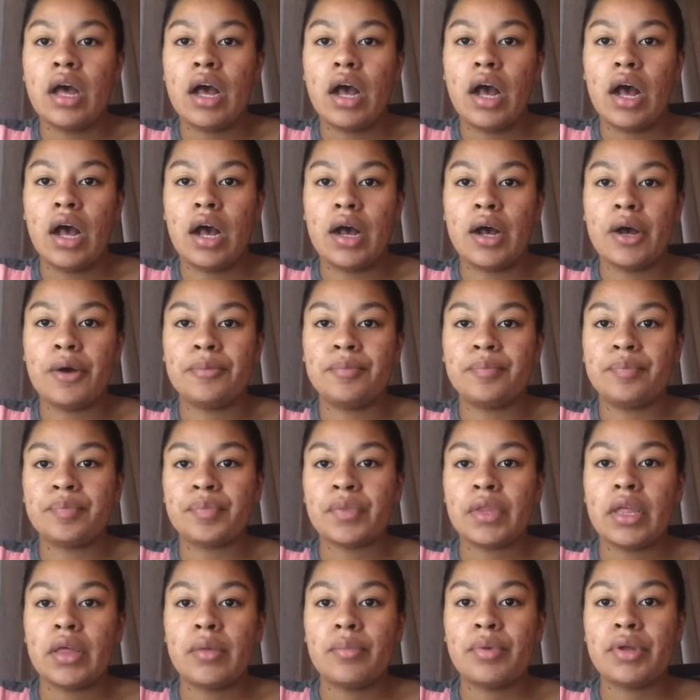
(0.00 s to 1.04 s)

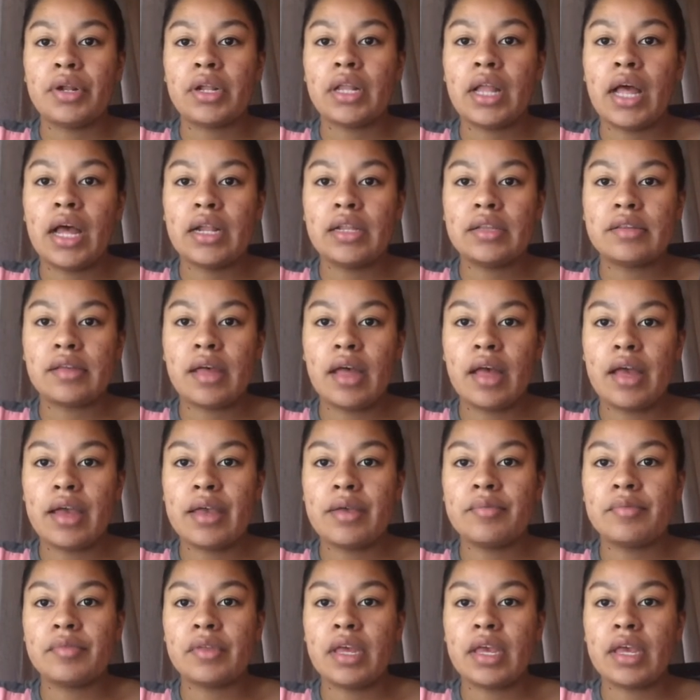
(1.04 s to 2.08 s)
But a lot of
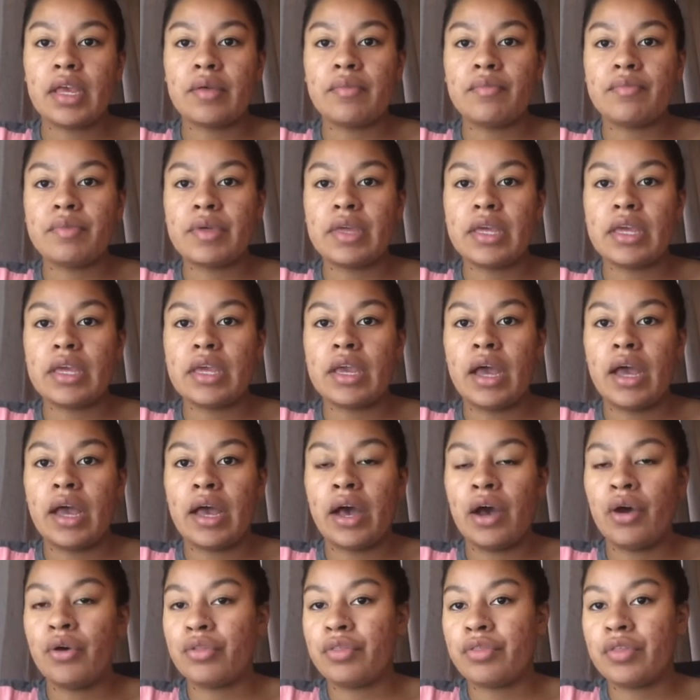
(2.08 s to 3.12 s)
times it can be a
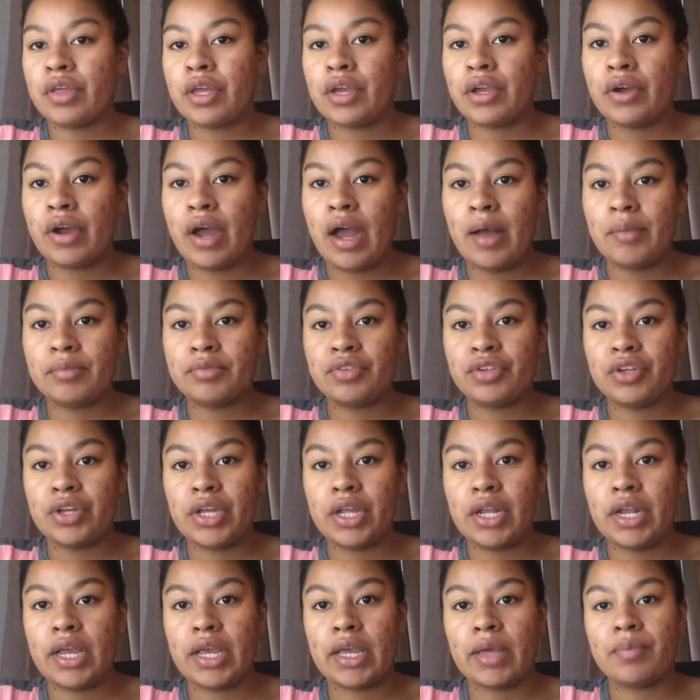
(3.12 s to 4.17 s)
healthier
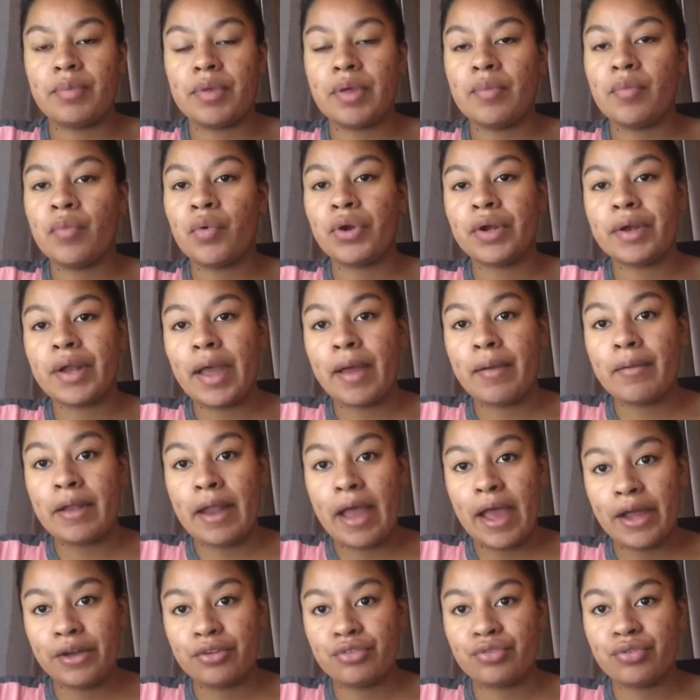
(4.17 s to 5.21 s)
option. It can be a more
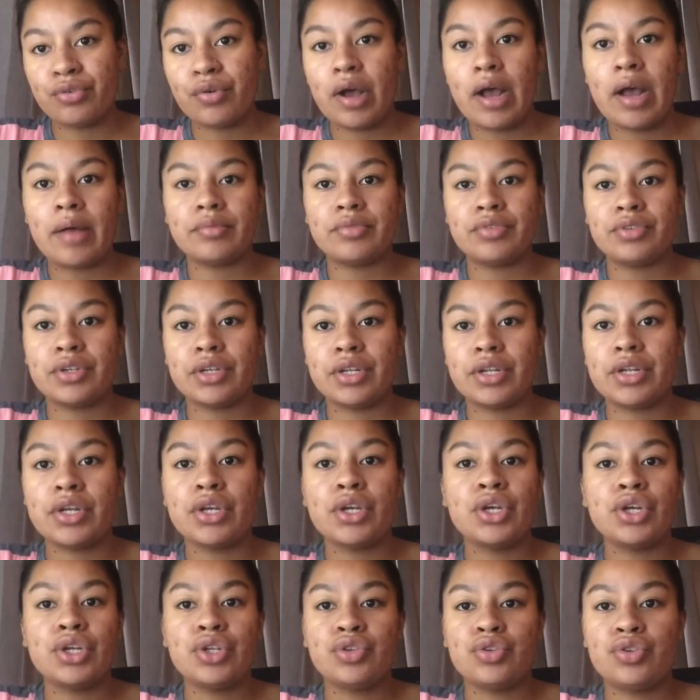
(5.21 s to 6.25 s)
natural option
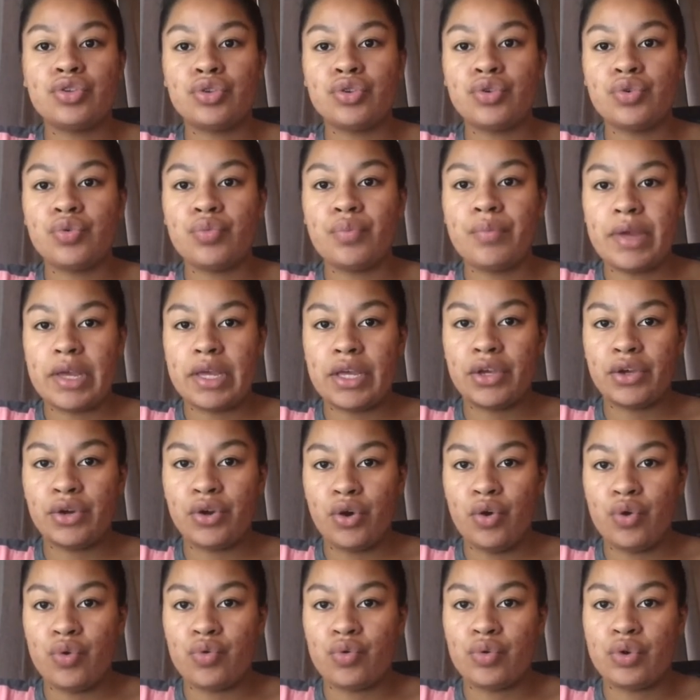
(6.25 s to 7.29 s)
to make your
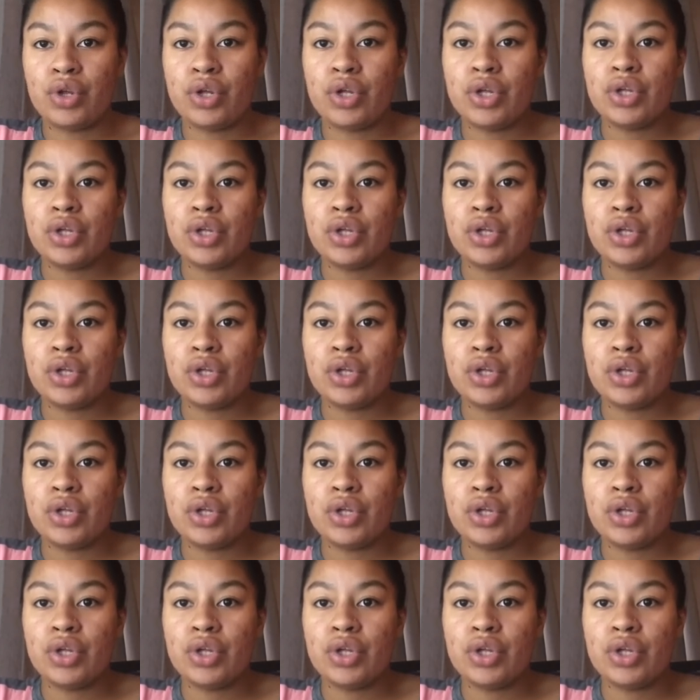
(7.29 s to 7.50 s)
own.